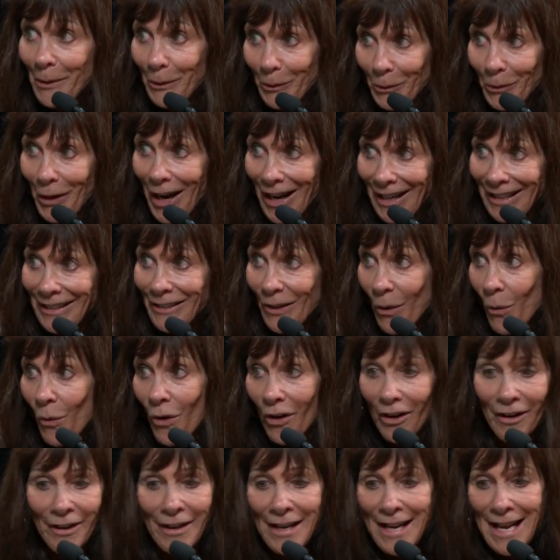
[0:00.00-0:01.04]
right,
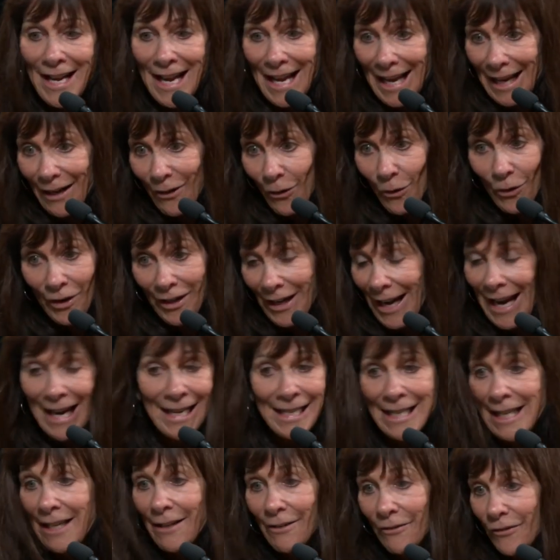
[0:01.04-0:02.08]
or or
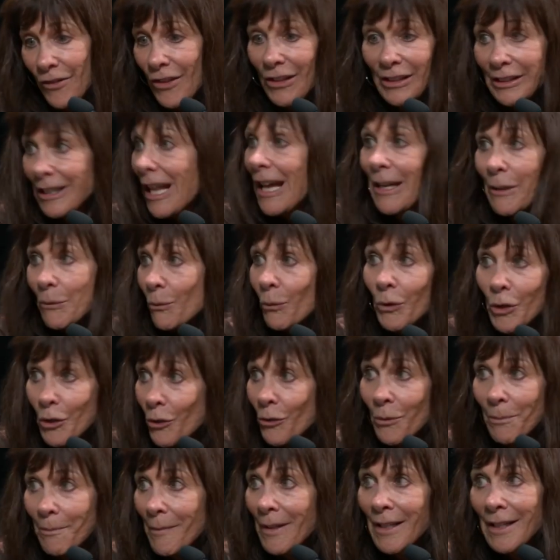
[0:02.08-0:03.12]
any of the
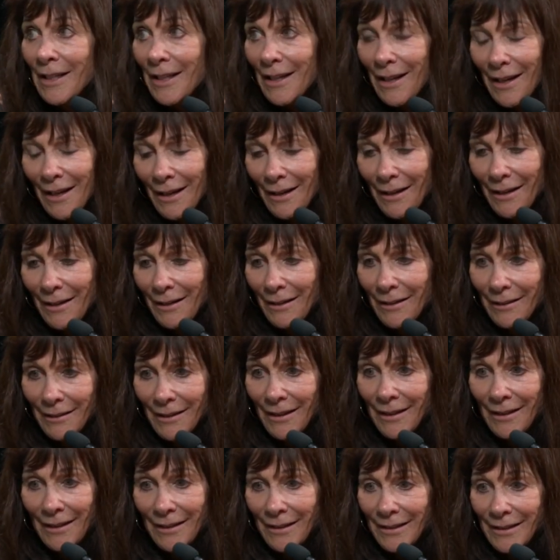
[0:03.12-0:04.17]
Lightroom uh,
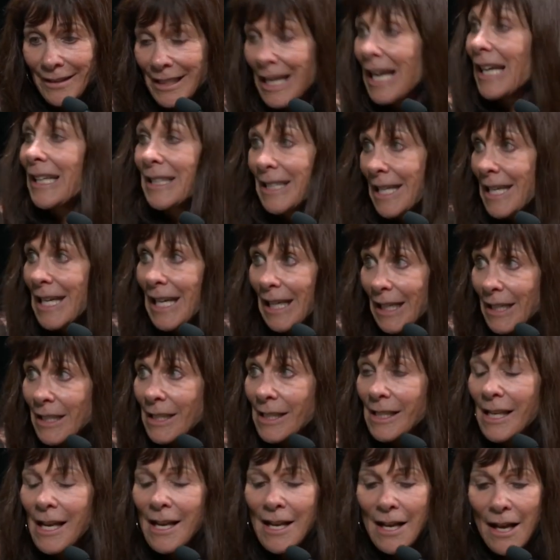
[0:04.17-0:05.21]
uh,
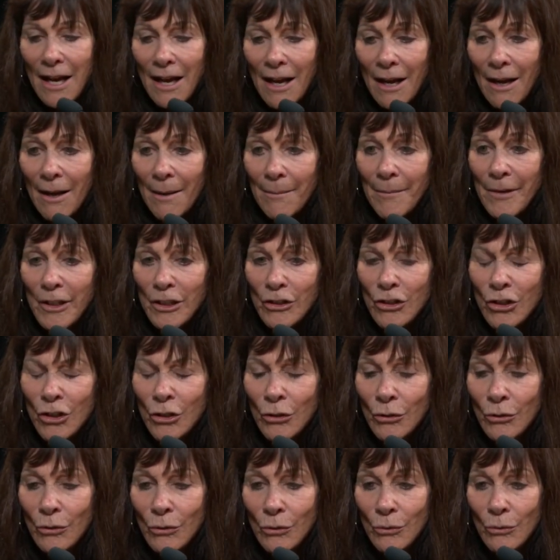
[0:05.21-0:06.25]
techniques um,
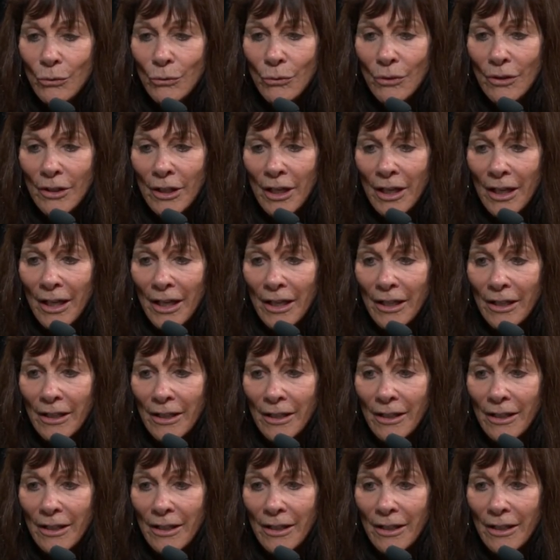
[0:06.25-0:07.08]
to uh,